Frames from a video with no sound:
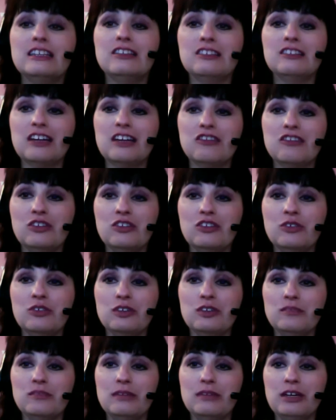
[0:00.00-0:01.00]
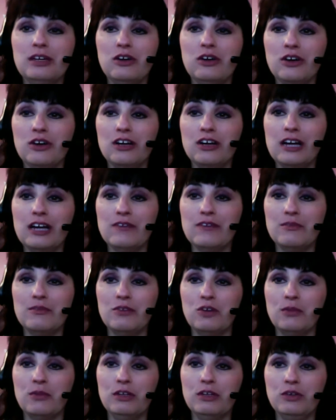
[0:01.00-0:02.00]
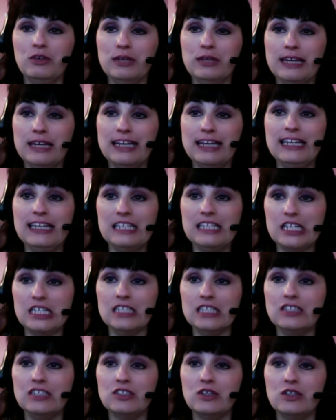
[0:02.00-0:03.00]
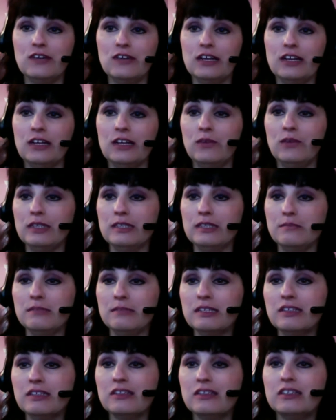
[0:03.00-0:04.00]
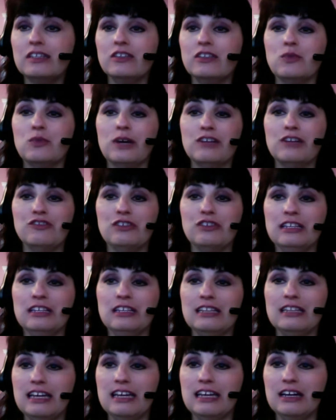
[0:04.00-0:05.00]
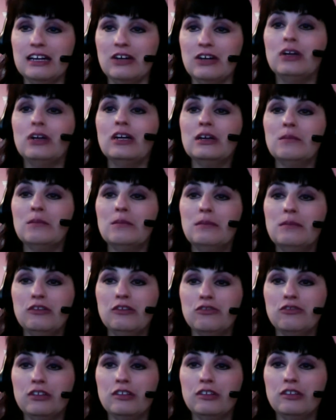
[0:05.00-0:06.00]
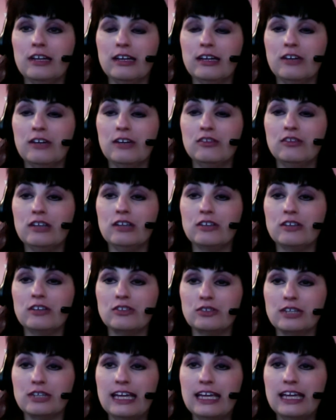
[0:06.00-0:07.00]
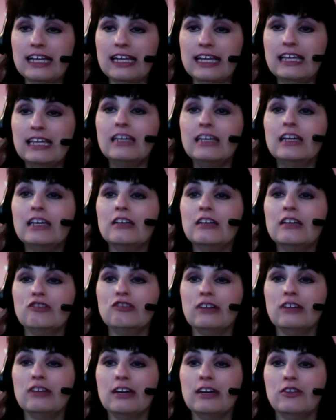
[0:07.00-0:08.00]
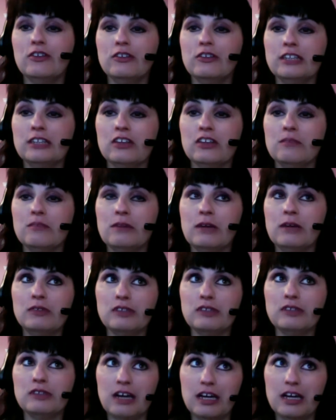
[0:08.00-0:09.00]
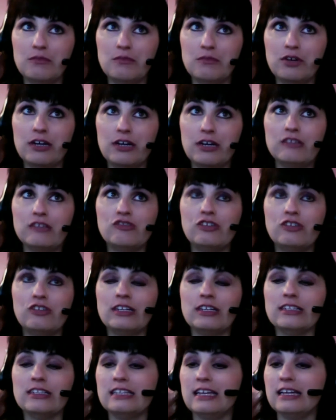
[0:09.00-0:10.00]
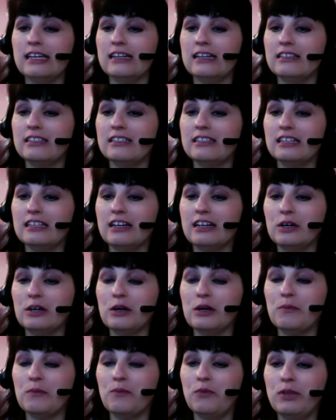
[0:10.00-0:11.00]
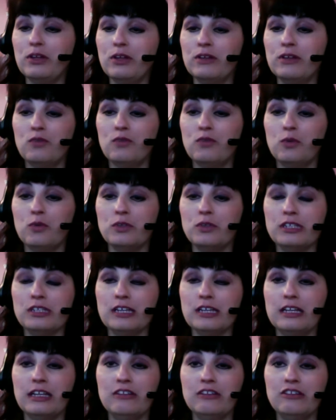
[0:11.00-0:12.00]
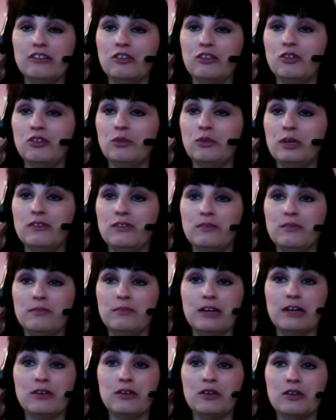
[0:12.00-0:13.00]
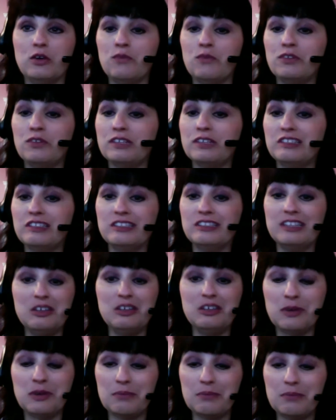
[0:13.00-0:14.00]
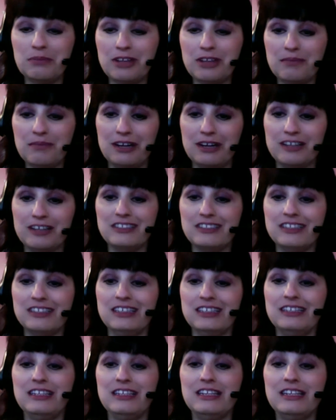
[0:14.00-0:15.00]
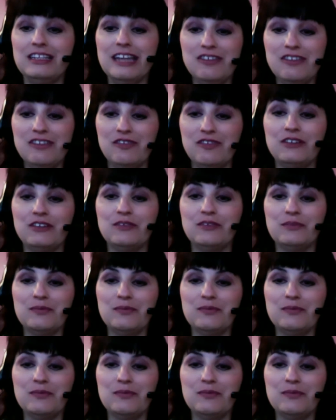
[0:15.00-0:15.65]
is actually going to be archived the moment you and I get done, so if anyone's missed it, you're watching it now, make sure you check out Dr. Katy, check out her Tell Them I Was Kind project, and um, we look forward to getting to know you even better and hopefully seeing you at Pause in Nashville.